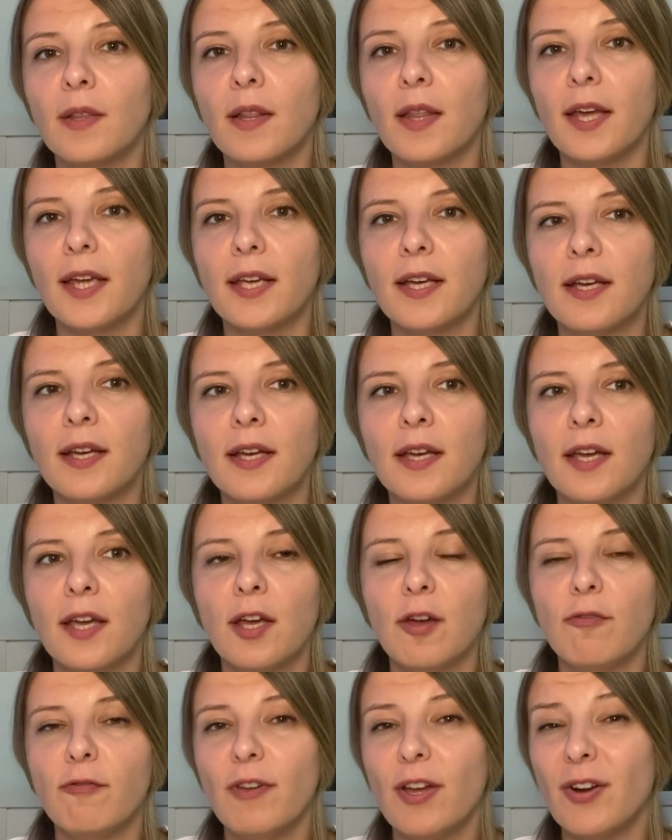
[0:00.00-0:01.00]
like
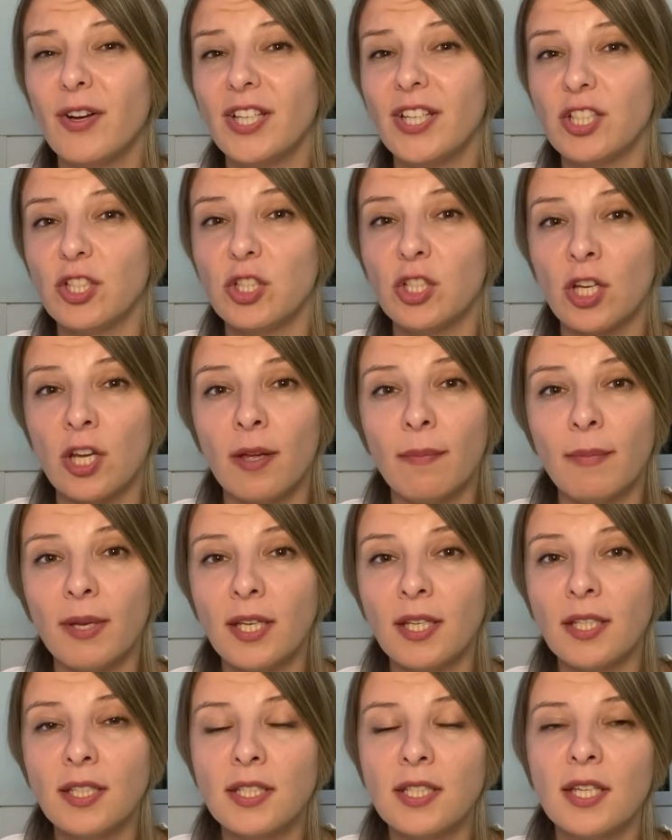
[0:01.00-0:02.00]
very
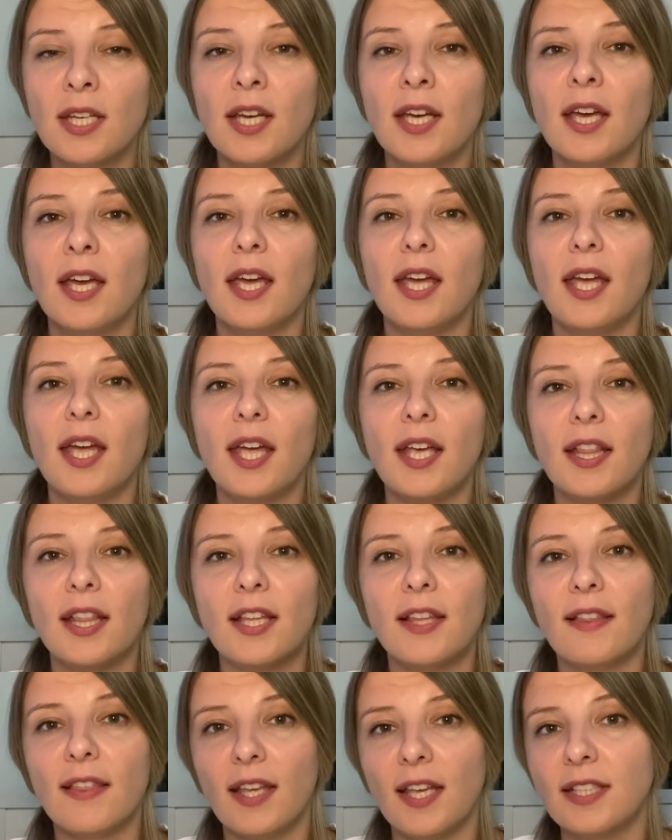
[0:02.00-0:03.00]
determined in
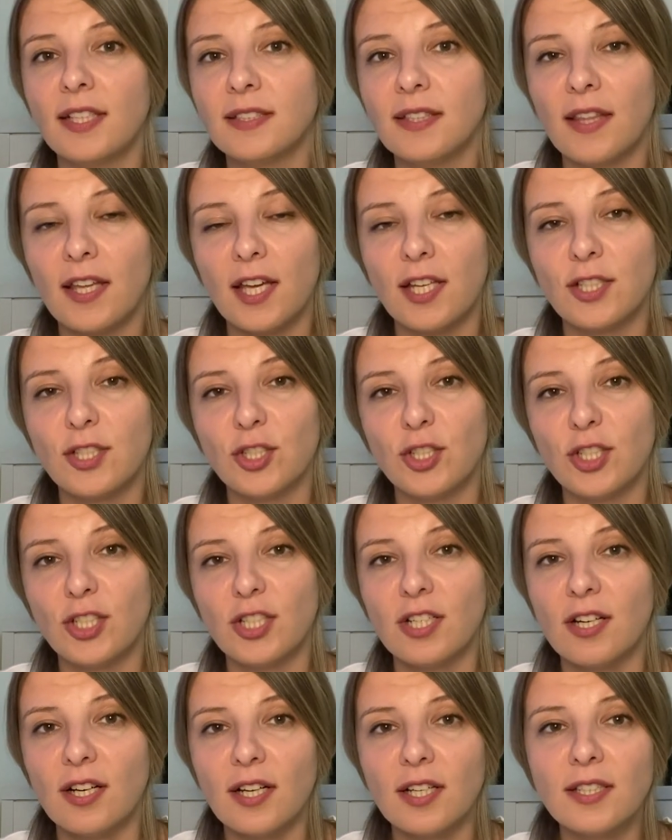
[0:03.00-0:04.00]
the things that she
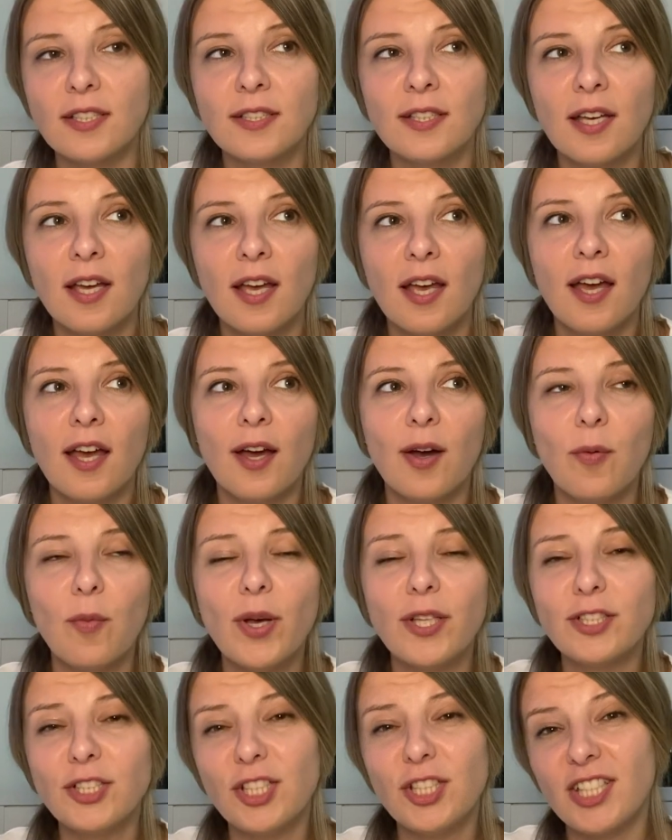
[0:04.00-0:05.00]
does.
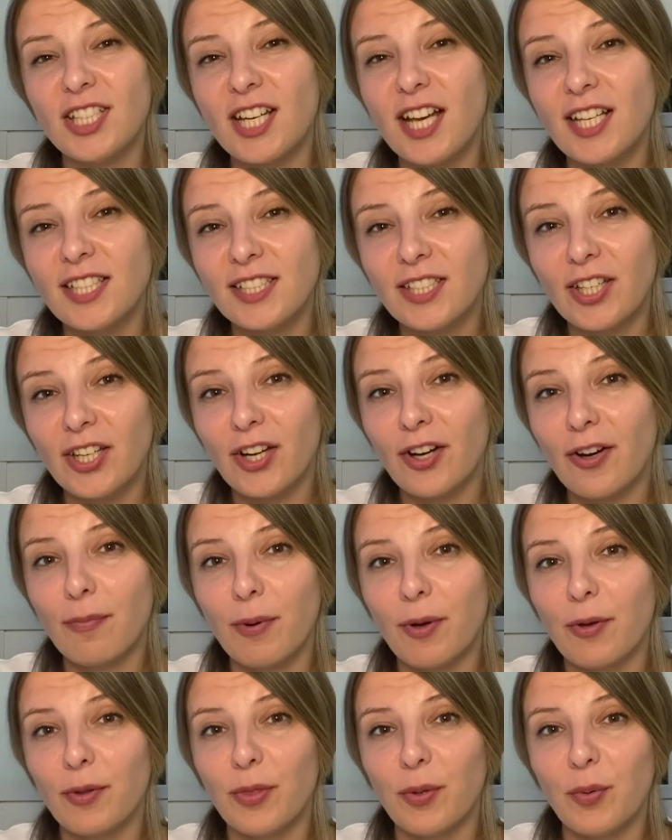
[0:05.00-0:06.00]
Well, she does care
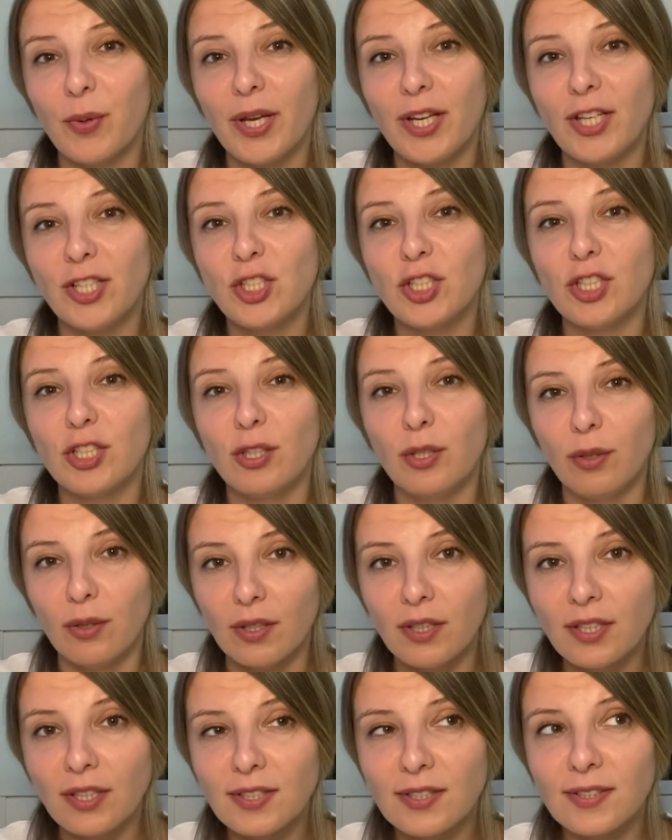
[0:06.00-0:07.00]
about the way she
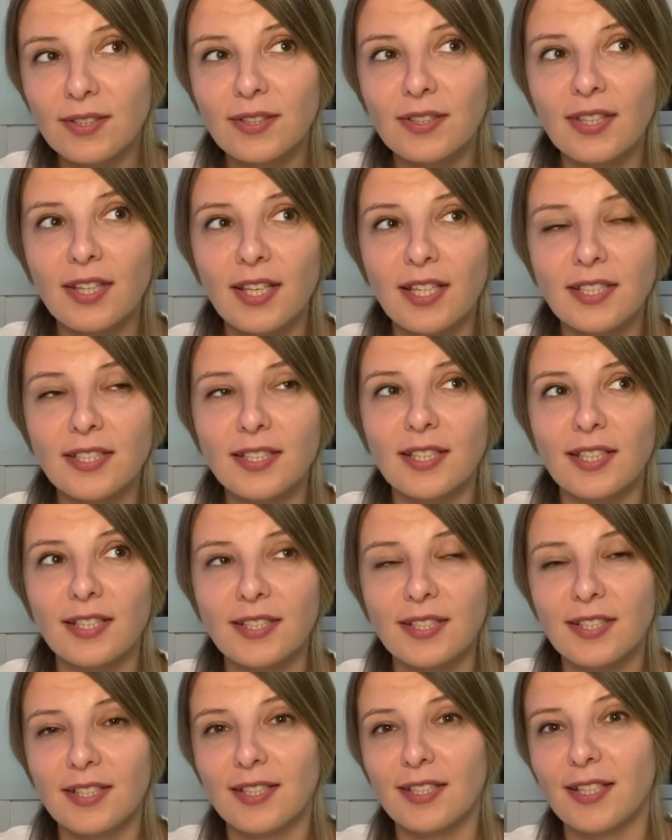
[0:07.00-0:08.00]
looks. This
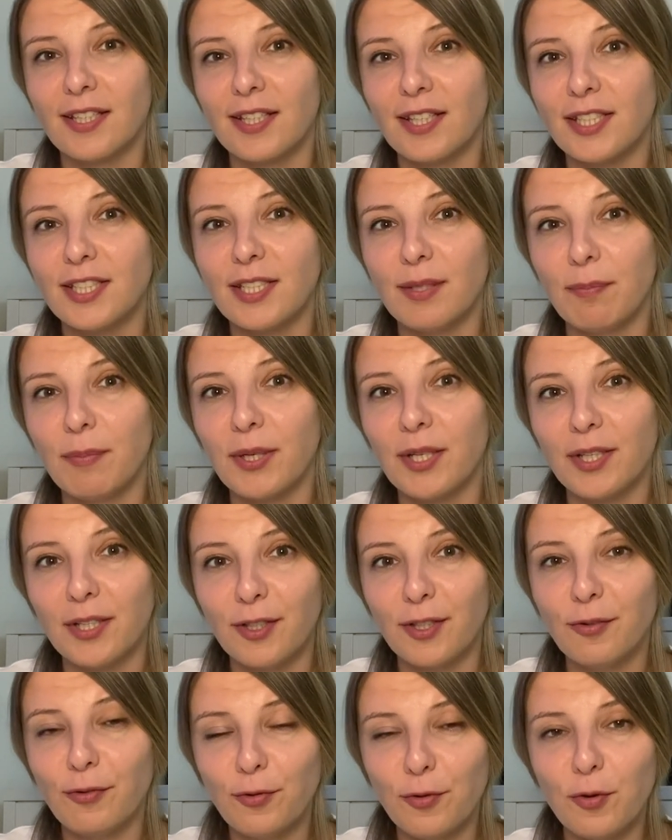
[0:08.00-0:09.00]
is
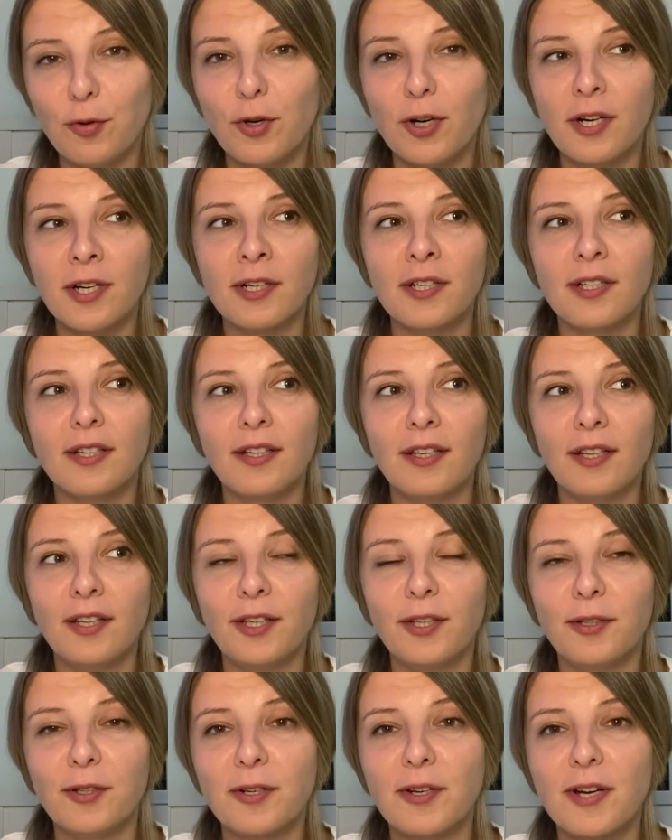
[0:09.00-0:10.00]
typical for
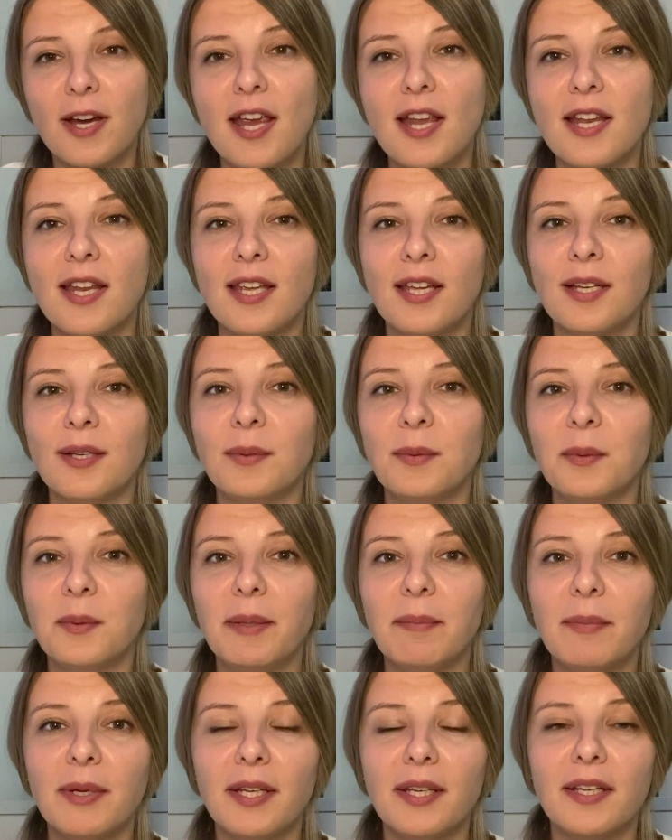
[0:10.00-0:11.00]
Ukrainian
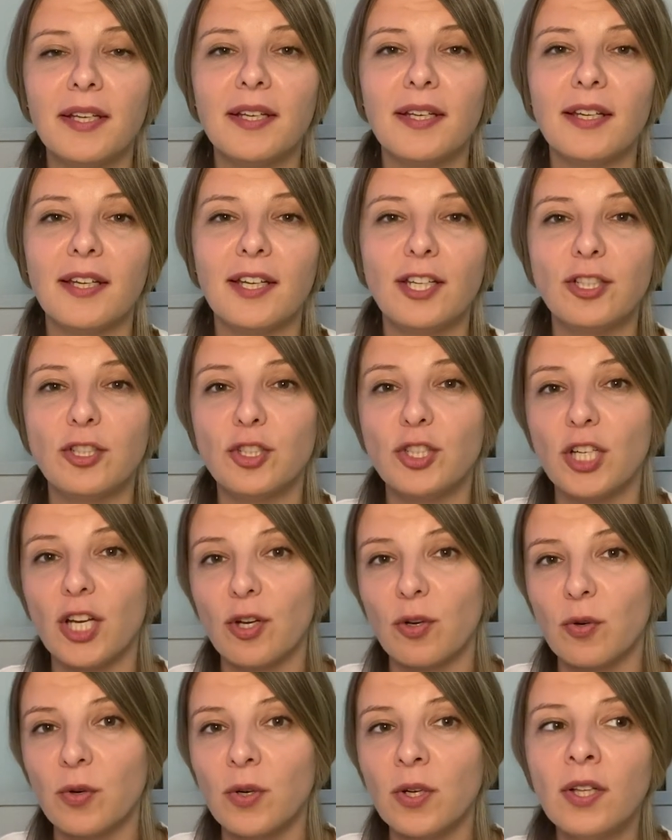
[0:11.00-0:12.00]
women in
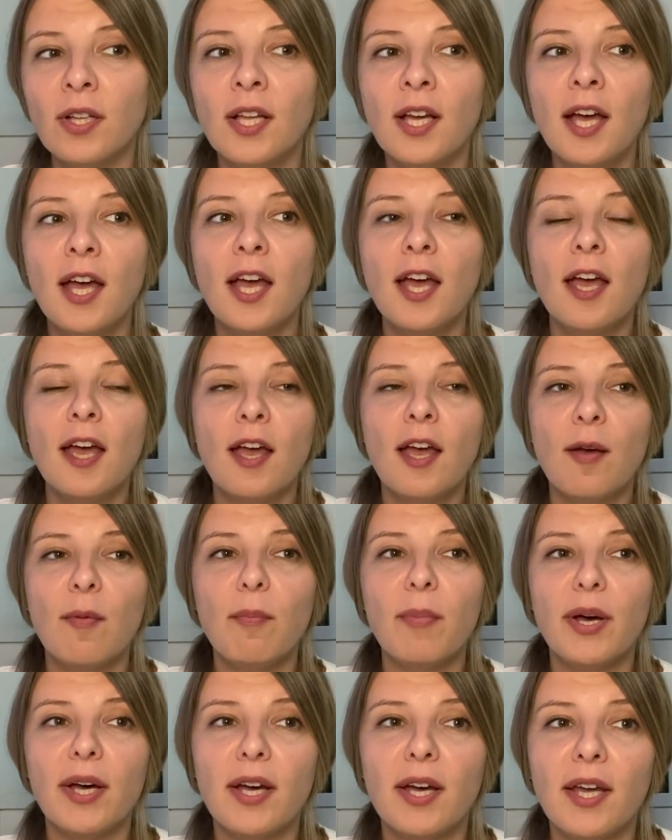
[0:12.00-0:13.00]
general,
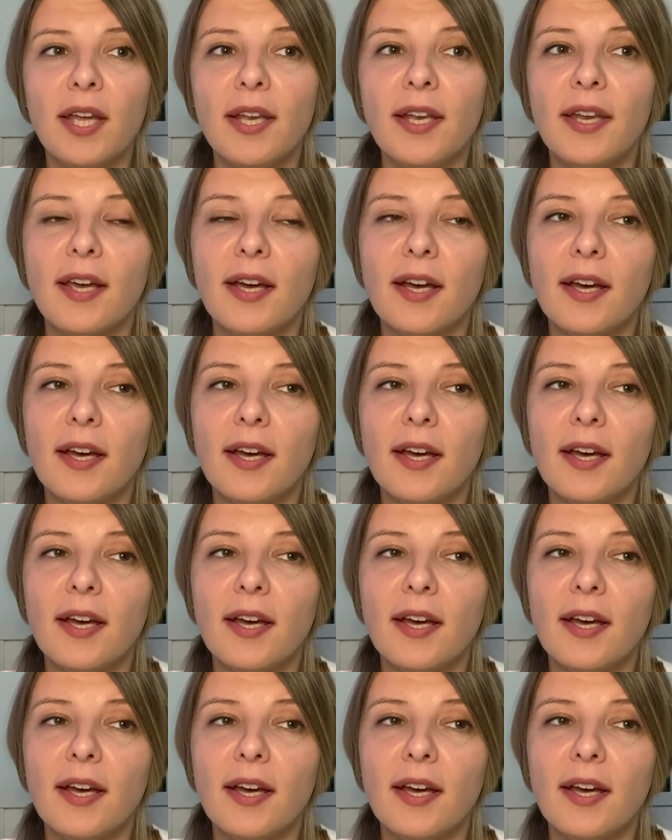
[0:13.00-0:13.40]
but